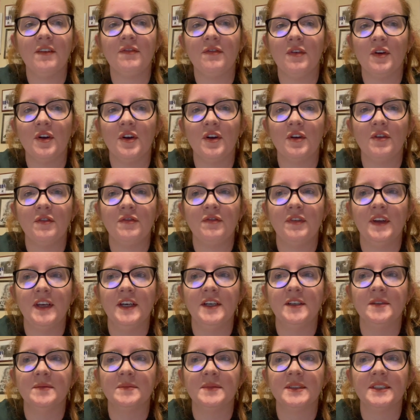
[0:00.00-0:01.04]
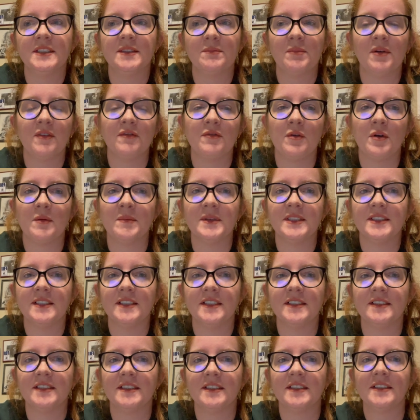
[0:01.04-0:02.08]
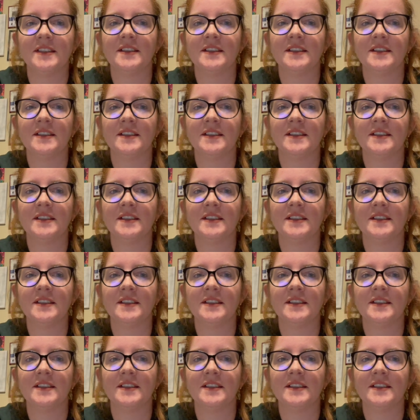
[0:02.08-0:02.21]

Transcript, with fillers: for her film's performances.